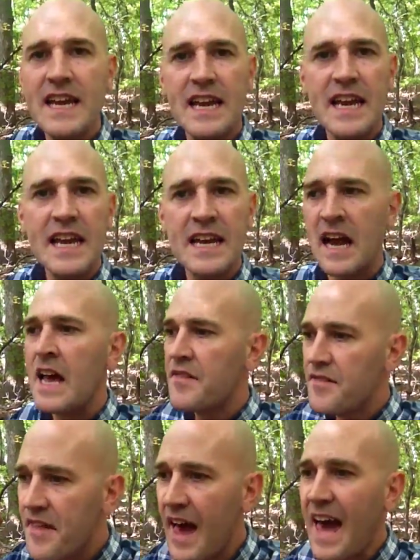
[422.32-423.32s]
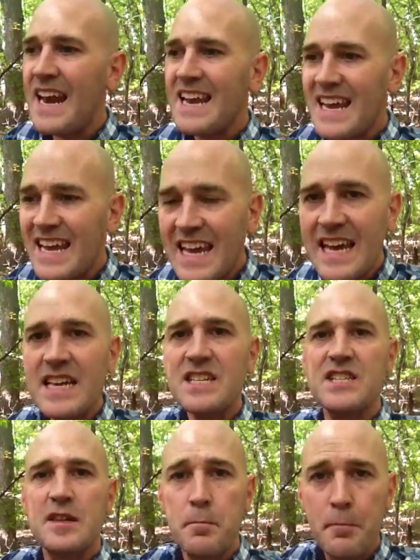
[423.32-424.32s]
it in. That
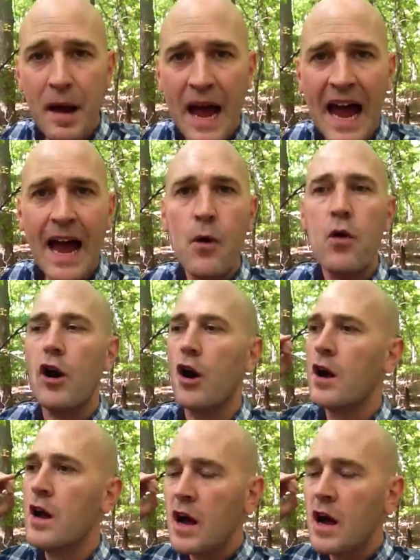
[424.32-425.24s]
is the power